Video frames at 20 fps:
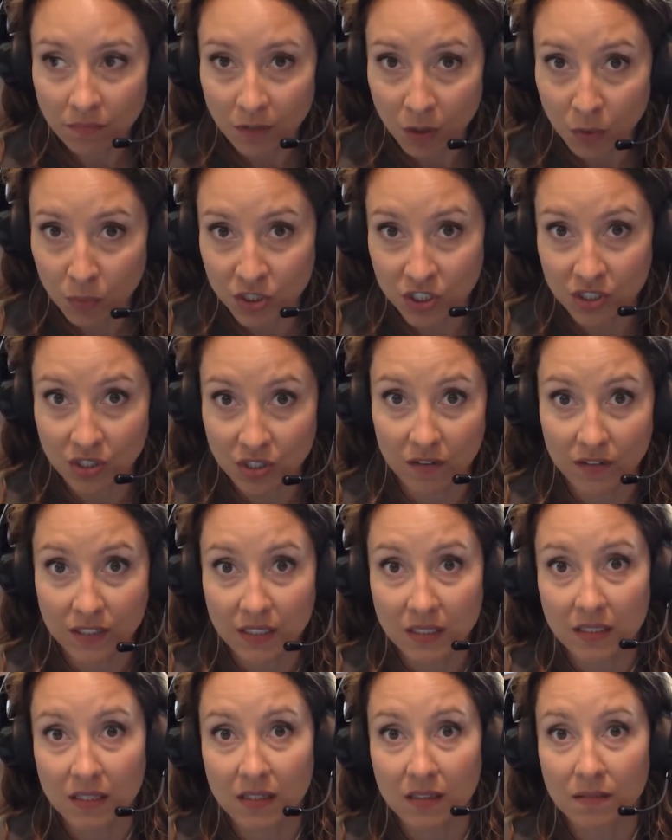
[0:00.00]
which is
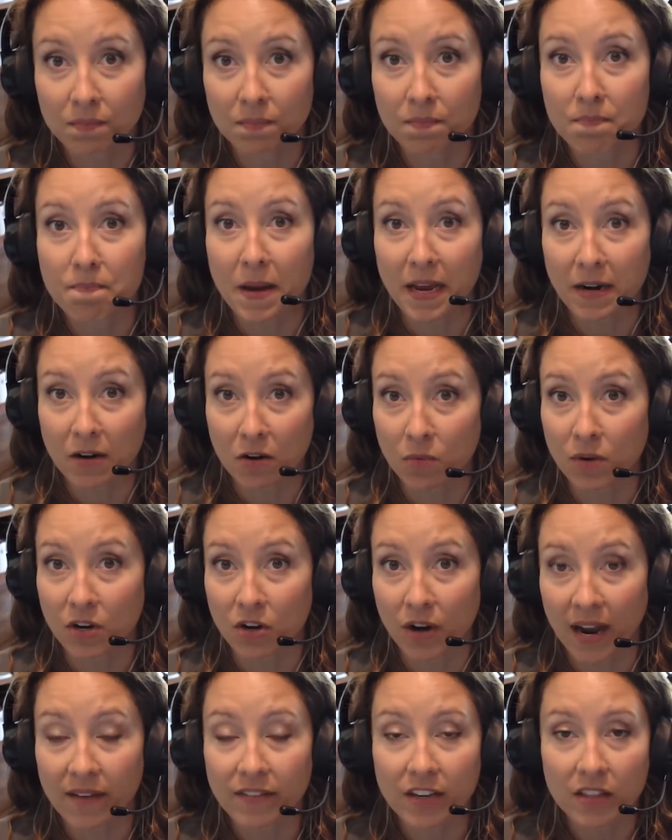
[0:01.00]
obviously better when
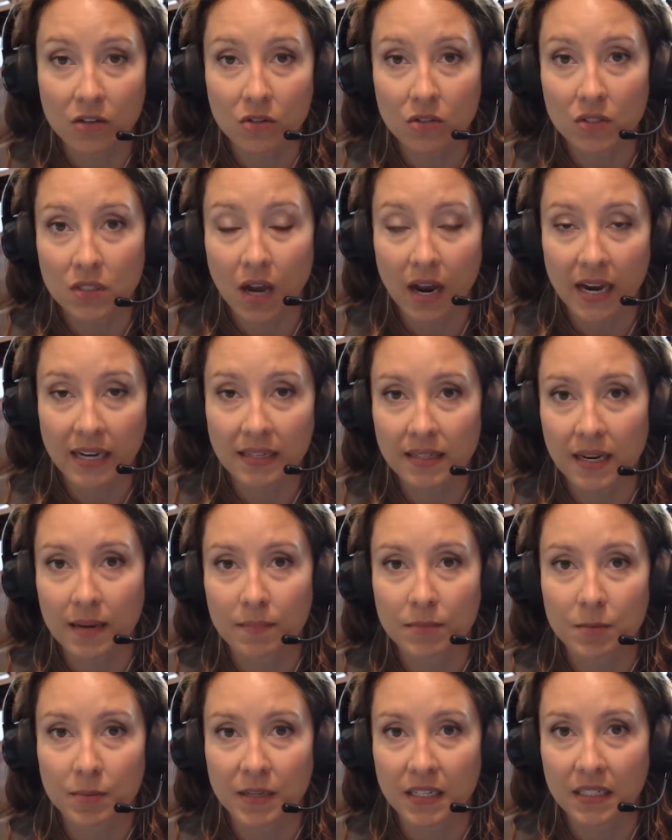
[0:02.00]
you're having those high
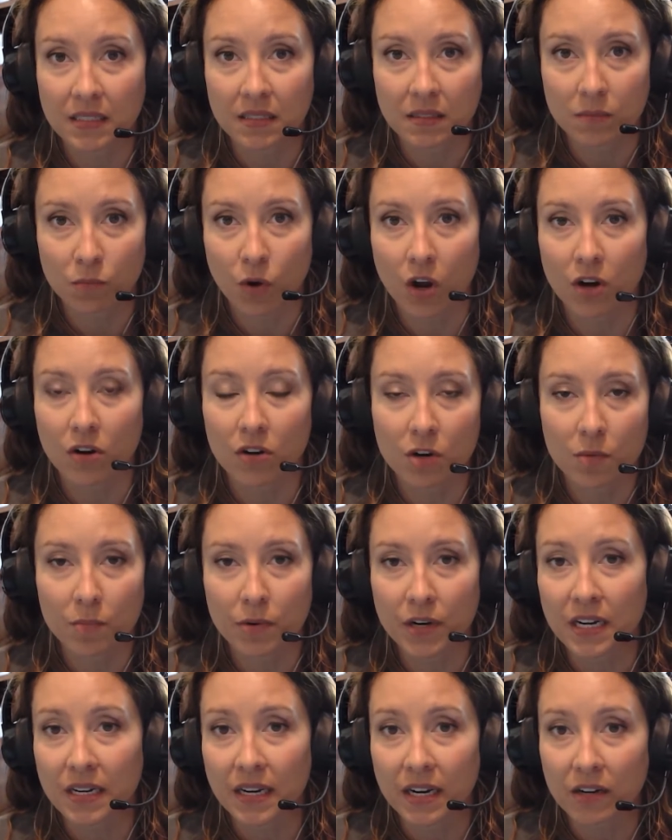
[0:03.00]
temps, because water you're
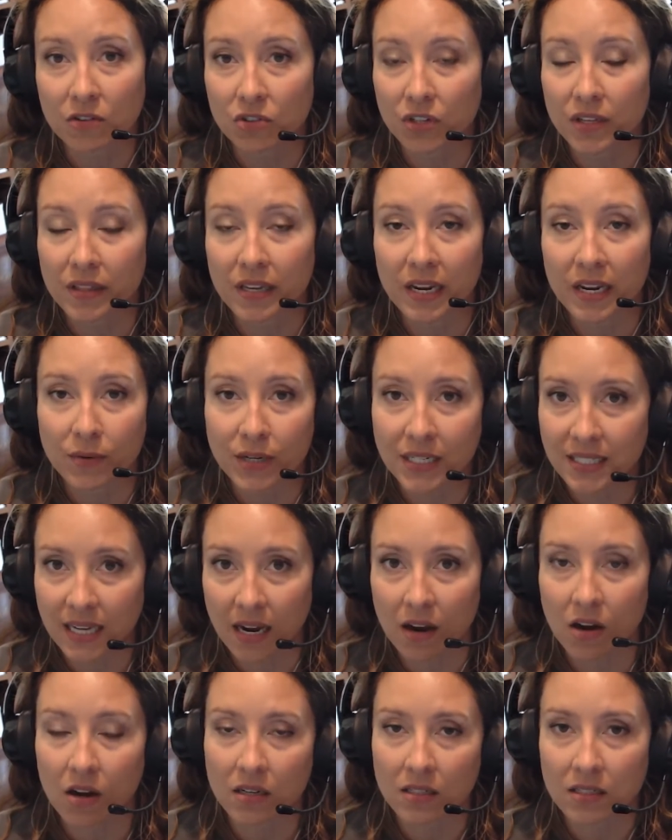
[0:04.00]
putting down during the day when it's
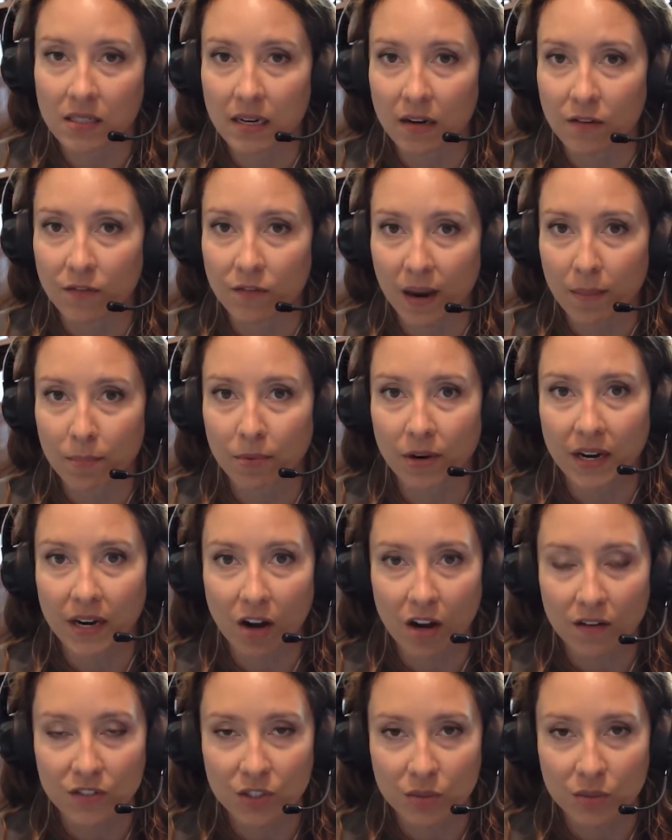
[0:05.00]
that hot is going to evaporate off.